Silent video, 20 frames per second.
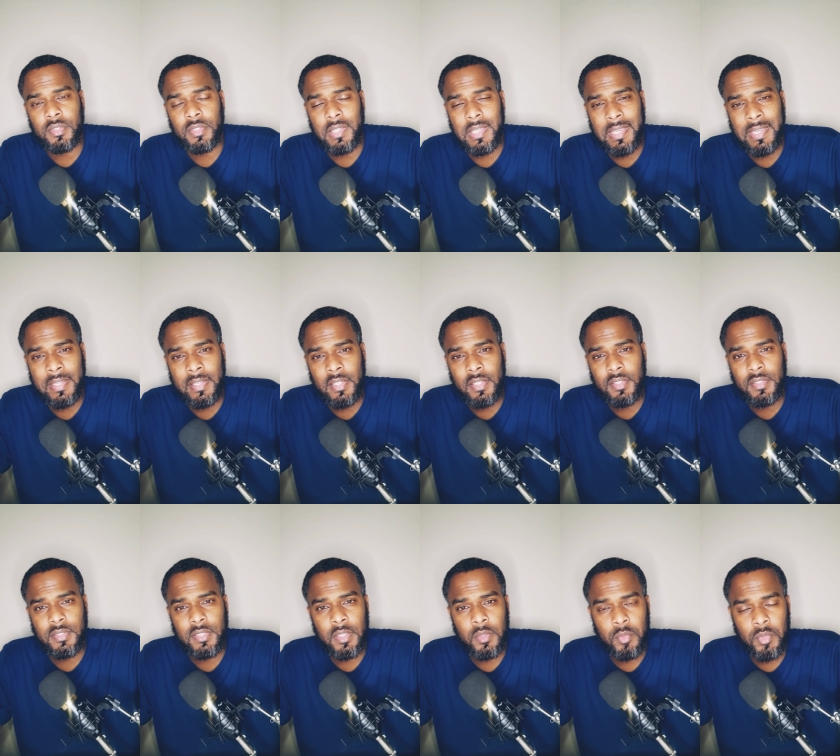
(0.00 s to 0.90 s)
and let's
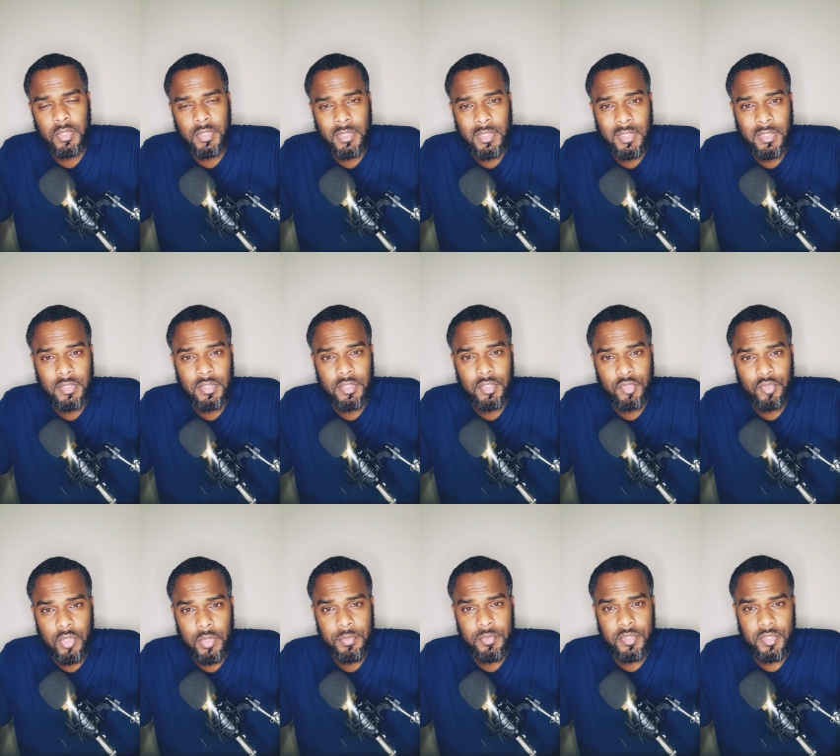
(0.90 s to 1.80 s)
see what does the
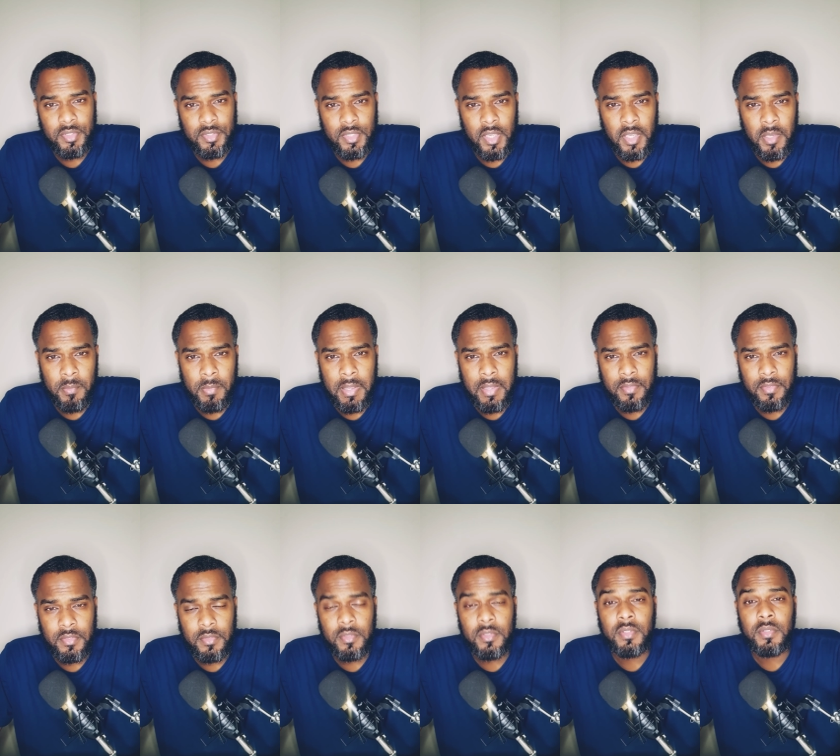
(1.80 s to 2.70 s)
scripture say about
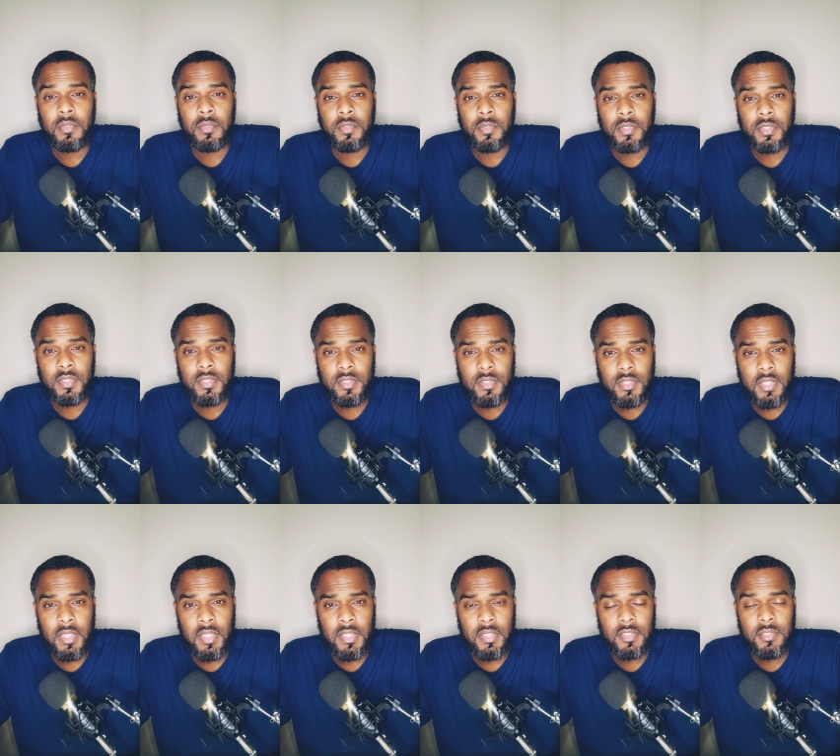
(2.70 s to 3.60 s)

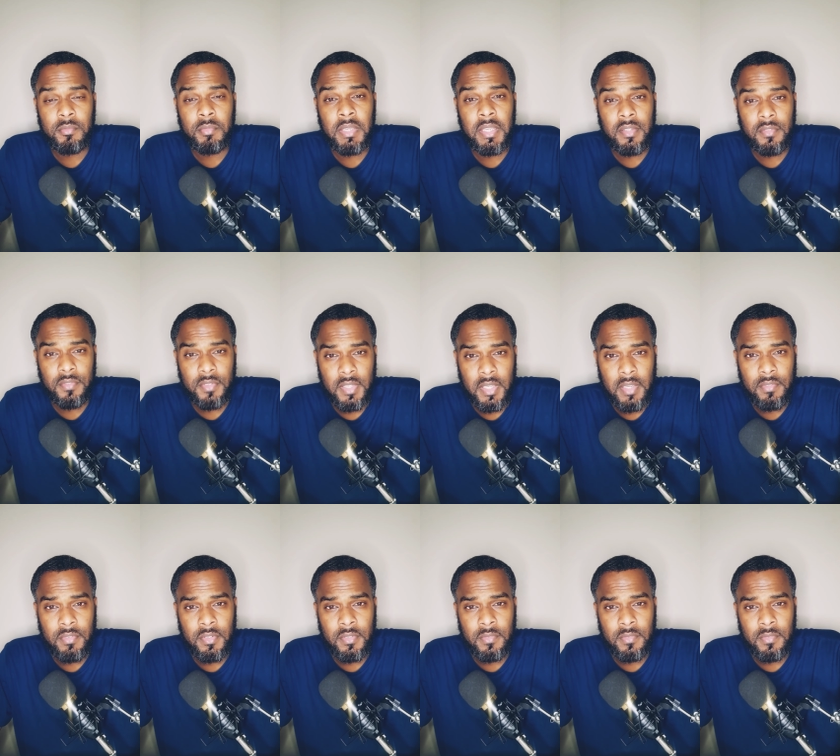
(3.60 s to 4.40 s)
sins being forgiven.